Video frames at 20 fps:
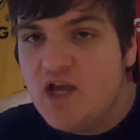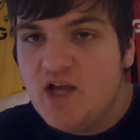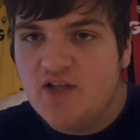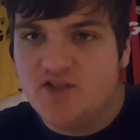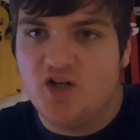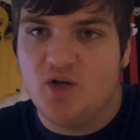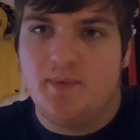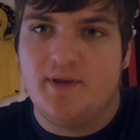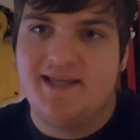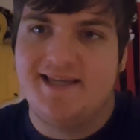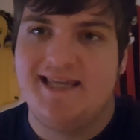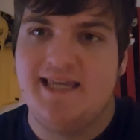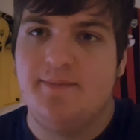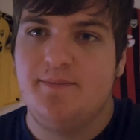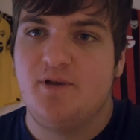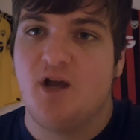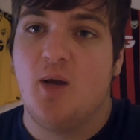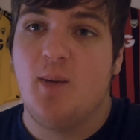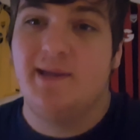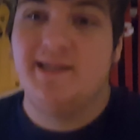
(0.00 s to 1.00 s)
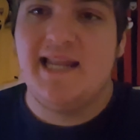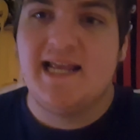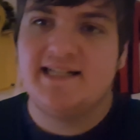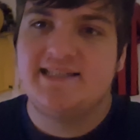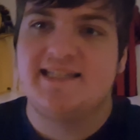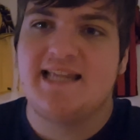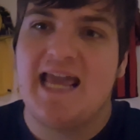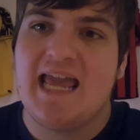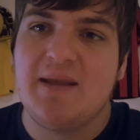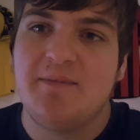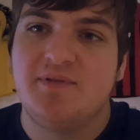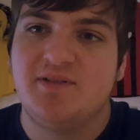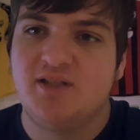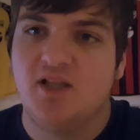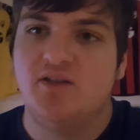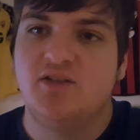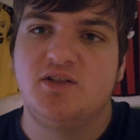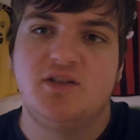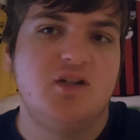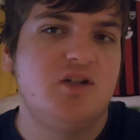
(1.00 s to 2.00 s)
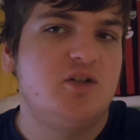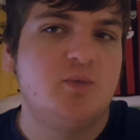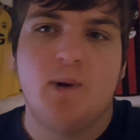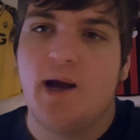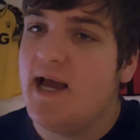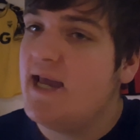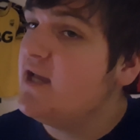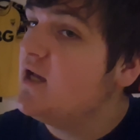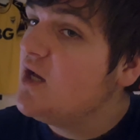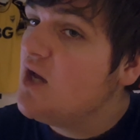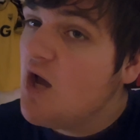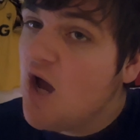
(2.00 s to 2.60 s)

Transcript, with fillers: so we keep going. Next game, Sunderland away.